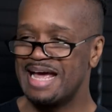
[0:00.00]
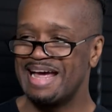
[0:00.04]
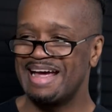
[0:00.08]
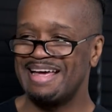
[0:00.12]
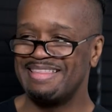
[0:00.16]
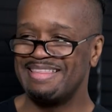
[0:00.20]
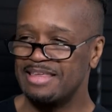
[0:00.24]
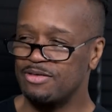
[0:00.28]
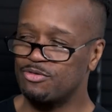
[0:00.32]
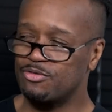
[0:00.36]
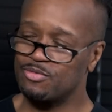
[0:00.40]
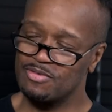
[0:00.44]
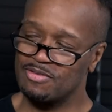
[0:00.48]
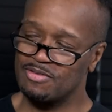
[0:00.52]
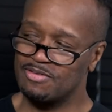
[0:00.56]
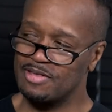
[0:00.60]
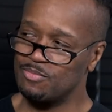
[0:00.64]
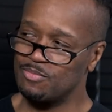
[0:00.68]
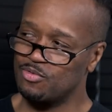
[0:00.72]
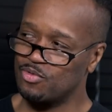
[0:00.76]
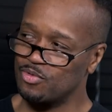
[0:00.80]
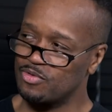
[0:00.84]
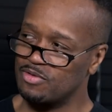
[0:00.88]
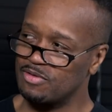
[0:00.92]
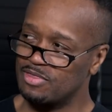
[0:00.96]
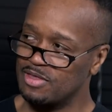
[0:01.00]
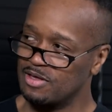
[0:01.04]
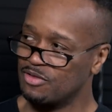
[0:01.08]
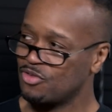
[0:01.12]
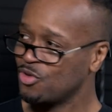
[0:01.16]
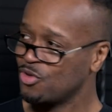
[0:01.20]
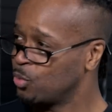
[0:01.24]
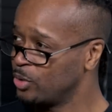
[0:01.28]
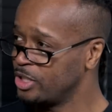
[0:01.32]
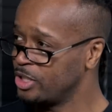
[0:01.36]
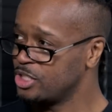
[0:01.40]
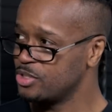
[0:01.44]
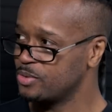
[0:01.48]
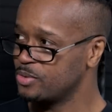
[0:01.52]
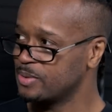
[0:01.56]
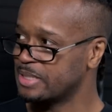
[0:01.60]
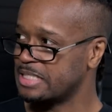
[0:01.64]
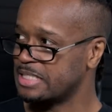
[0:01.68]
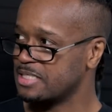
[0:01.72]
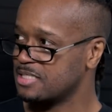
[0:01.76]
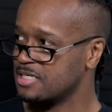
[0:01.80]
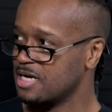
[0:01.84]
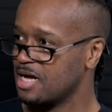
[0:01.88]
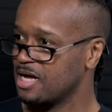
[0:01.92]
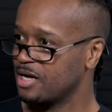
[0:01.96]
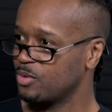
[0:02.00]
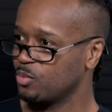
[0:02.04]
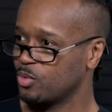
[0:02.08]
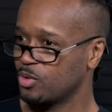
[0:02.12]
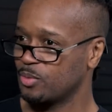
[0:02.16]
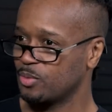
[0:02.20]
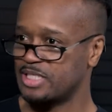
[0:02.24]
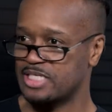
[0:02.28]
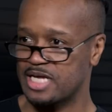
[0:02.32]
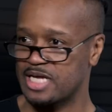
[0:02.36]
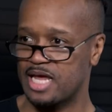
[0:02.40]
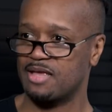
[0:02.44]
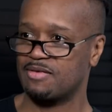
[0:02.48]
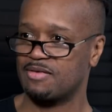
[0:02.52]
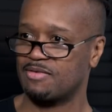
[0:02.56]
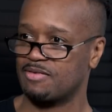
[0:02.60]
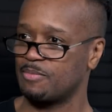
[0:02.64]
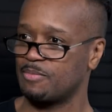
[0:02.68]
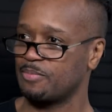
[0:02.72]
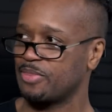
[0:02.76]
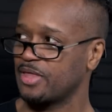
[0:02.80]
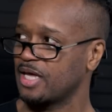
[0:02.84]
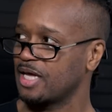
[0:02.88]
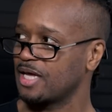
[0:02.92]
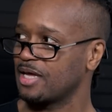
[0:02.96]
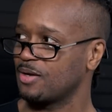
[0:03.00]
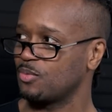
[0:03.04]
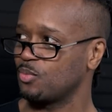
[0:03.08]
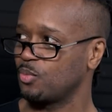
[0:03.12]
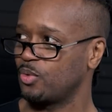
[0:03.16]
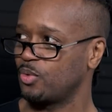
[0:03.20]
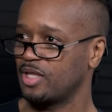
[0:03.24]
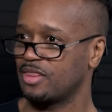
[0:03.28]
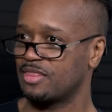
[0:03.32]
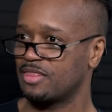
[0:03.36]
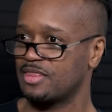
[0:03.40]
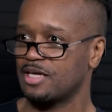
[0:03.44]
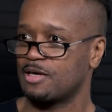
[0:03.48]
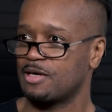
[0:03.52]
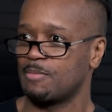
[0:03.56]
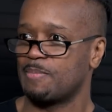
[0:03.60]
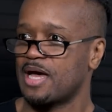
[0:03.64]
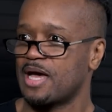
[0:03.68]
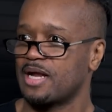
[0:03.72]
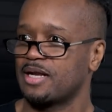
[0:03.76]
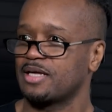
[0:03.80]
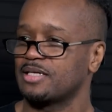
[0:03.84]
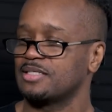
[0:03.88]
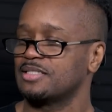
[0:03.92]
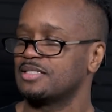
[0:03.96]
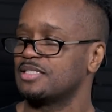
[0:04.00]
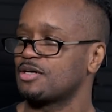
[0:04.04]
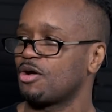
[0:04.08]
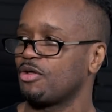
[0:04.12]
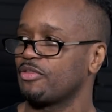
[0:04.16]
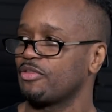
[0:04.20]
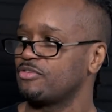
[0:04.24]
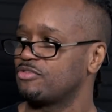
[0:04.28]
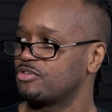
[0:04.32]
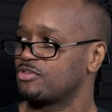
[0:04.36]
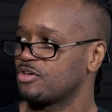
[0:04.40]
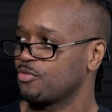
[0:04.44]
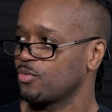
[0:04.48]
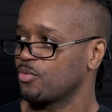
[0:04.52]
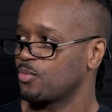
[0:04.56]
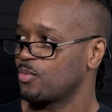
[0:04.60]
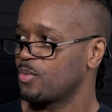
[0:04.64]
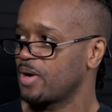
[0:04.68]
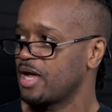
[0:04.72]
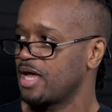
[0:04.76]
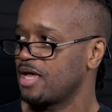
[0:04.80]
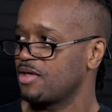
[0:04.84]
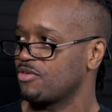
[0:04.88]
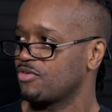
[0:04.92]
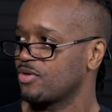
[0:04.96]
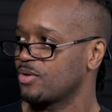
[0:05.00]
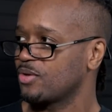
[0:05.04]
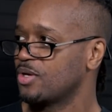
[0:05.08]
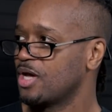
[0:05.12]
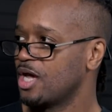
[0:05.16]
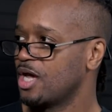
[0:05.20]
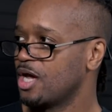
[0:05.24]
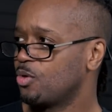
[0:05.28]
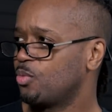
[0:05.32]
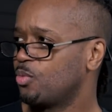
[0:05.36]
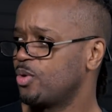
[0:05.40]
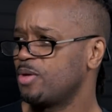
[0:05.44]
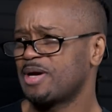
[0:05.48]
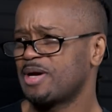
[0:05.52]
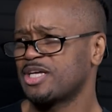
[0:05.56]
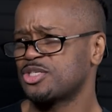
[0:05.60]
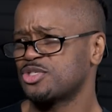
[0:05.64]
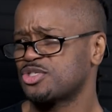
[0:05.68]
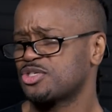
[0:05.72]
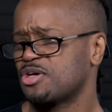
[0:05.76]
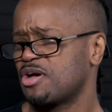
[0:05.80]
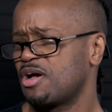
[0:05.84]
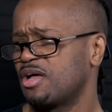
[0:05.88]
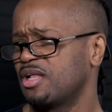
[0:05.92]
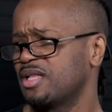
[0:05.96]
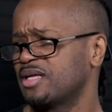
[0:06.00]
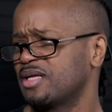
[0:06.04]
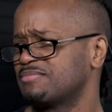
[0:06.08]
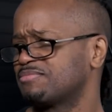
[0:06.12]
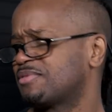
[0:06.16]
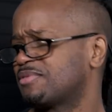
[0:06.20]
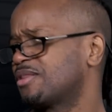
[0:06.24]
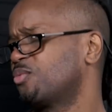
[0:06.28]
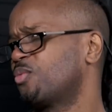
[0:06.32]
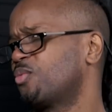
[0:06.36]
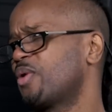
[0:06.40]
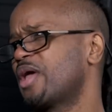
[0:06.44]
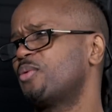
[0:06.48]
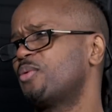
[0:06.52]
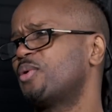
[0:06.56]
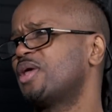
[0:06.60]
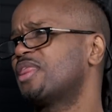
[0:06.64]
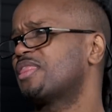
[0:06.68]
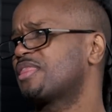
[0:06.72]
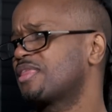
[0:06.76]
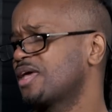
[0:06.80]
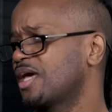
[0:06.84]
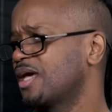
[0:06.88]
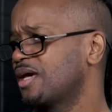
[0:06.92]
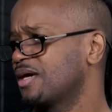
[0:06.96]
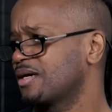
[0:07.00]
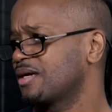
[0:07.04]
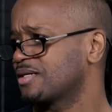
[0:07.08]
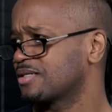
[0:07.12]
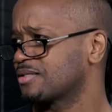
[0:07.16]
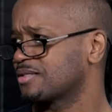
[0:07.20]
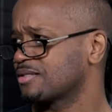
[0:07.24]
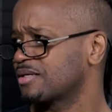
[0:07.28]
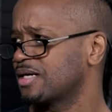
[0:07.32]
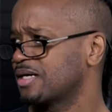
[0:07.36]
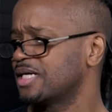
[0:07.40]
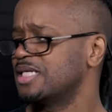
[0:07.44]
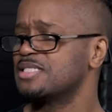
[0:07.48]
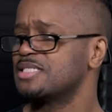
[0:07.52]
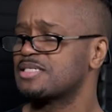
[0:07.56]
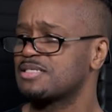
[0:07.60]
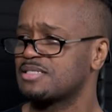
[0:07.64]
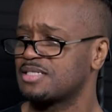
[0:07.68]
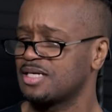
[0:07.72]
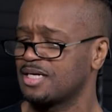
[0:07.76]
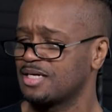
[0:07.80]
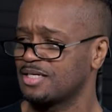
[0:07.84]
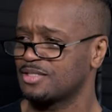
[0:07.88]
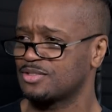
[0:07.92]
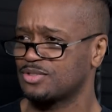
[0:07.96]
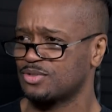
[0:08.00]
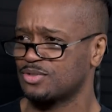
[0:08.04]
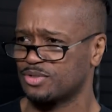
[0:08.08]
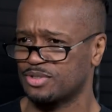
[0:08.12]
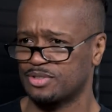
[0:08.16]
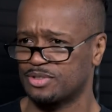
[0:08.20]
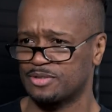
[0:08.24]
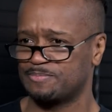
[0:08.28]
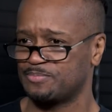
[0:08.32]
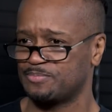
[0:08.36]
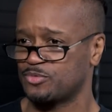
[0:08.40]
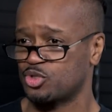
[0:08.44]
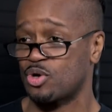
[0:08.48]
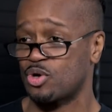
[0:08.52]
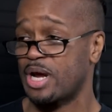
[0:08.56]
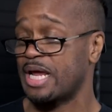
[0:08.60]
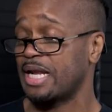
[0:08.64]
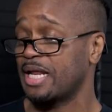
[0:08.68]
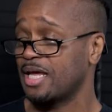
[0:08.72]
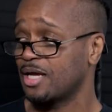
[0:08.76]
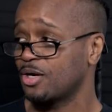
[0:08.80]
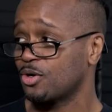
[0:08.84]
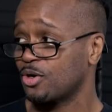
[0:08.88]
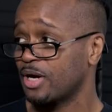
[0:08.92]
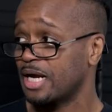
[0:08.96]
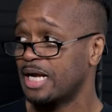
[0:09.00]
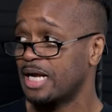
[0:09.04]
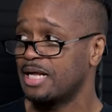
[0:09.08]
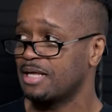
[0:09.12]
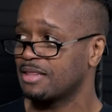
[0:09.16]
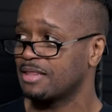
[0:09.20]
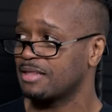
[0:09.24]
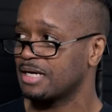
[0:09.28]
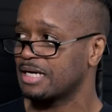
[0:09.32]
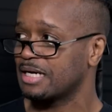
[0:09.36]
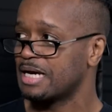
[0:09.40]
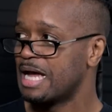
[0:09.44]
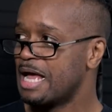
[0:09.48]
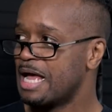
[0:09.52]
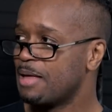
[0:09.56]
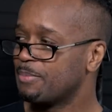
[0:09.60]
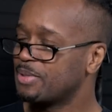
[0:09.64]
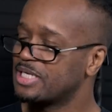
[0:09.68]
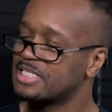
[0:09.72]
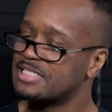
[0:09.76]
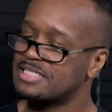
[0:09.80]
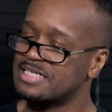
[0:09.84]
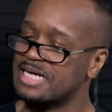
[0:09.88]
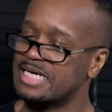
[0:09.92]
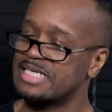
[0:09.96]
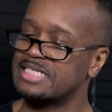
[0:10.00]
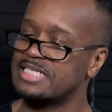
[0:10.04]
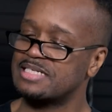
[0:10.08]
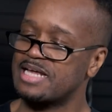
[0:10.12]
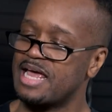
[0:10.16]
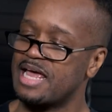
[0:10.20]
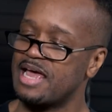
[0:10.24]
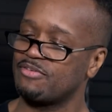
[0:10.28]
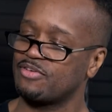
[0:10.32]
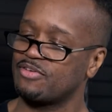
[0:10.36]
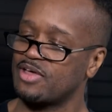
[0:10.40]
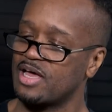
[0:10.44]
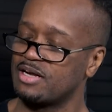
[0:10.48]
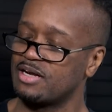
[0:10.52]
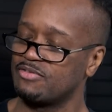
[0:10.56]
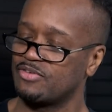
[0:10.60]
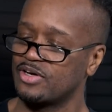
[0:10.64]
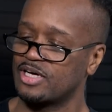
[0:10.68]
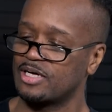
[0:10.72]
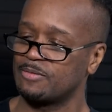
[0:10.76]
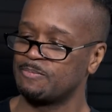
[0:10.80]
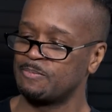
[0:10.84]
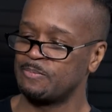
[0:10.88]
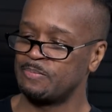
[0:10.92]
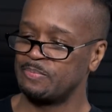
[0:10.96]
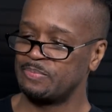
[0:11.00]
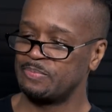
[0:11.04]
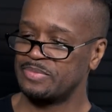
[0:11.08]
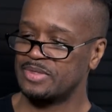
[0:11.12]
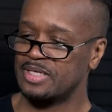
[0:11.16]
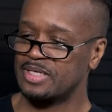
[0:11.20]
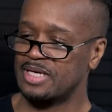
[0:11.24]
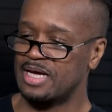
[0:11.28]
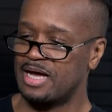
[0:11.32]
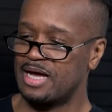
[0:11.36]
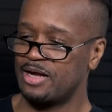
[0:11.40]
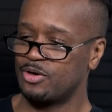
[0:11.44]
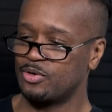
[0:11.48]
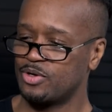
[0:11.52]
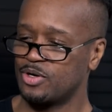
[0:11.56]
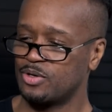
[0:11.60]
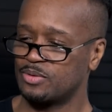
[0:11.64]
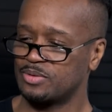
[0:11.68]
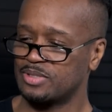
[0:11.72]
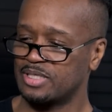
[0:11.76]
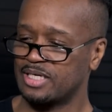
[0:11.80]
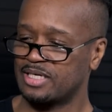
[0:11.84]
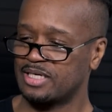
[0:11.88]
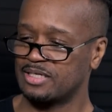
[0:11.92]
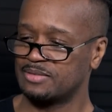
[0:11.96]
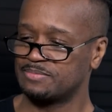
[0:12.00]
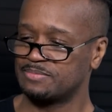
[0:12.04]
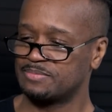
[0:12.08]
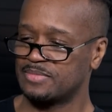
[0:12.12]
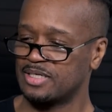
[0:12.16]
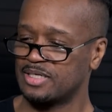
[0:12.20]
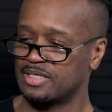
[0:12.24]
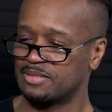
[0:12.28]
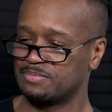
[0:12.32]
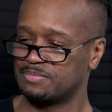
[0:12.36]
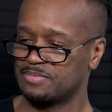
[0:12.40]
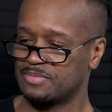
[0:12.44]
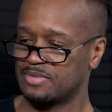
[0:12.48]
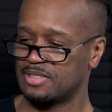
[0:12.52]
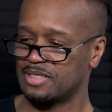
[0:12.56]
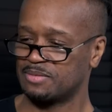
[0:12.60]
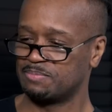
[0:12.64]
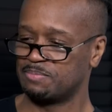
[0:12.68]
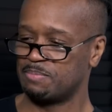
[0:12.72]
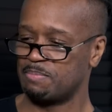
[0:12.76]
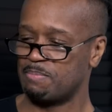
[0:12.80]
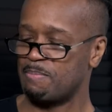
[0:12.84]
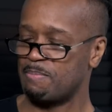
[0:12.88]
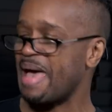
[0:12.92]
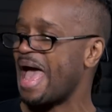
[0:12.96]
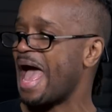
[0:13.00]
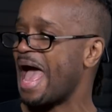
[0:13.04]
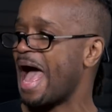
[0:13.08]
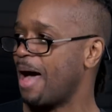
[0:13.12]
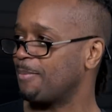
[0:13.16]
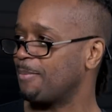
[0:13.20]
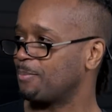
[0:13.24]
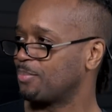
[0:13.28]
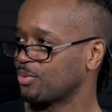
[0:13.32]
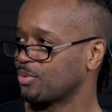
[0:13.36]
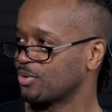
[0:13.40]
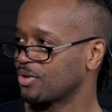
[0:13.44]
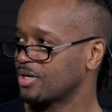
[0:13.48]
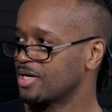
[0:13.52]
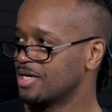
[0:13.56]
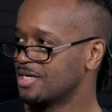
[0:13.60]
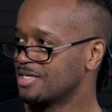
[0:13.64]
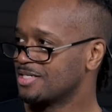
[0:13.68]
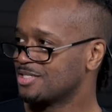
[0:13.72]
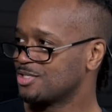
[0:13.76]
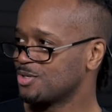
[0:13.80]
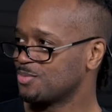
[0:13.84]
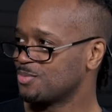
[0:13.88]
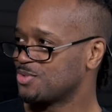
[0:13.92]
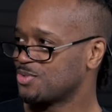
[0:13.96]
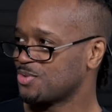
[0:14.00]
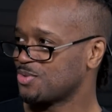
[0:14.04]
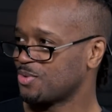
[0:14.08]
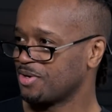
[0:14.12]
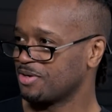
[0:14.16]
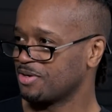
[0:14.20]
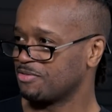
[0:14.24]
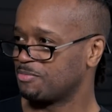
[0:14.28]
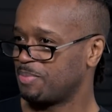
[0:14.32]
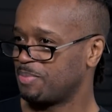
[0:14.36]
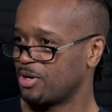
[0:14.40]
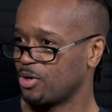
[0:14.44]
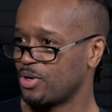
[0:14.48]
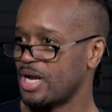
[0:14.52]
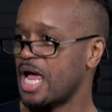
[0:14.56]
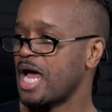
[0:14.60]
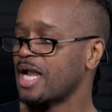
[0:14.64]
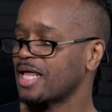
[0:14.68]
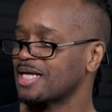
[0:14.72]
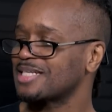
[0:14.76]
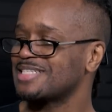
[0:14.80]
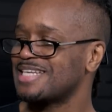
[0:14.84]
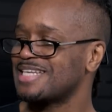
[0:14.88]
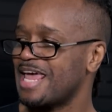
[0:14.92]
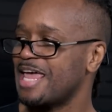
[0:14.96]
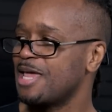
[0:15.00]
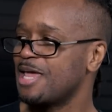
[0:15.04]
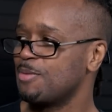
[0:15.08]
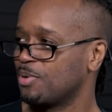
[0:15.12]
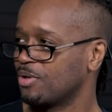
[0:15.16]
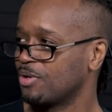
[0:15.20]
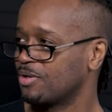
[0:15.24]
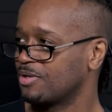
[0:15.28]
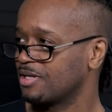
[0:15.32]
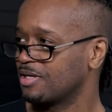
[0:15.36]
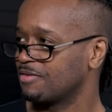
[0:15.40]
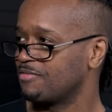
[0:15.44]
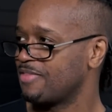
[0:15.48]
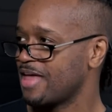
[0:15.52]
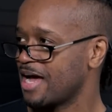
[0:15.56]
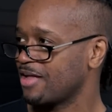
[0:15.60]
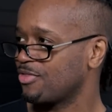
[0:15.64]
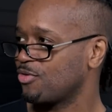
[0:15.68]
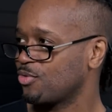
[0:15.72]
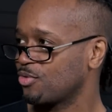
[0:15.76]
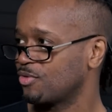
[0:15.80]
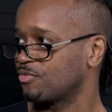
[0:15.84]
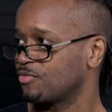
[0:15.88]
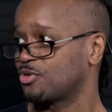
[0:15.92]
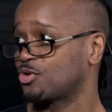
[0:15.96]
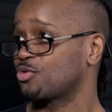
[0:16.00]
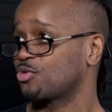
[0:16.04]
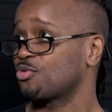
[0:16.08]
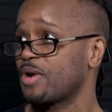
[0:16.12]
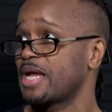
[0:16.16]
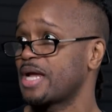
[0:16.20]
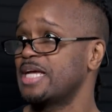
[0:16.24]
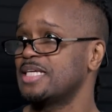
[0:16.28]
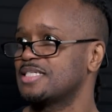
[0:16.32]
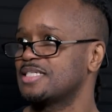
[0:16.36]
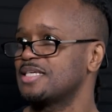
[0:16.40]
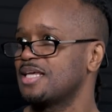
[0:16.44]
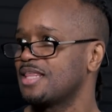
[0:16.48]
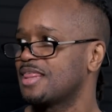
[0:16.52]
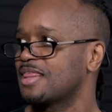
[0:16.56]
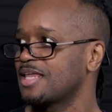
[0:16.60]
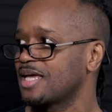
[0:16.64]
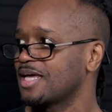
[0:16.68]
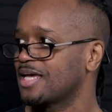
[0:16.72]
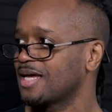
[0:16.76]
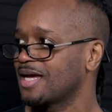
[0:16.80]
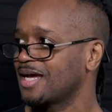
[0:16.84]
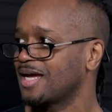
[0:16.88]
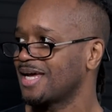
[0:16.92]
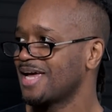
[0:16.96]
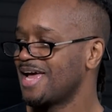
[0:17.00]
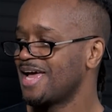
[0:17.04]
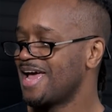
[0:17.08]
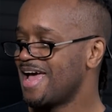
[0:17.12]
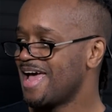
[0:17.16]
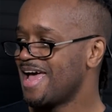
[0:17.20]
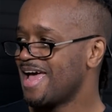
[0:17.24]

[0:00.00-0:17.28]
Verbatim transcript: And these are the same sorts of things that we do in design, where we take something and we think about it in all these different ways. And we might just call it the way we think or instinct or training or anything, but it's nice to have kind of a I don't know, like a, a, a map or some sort of periodic table of that sort of crazy thinking.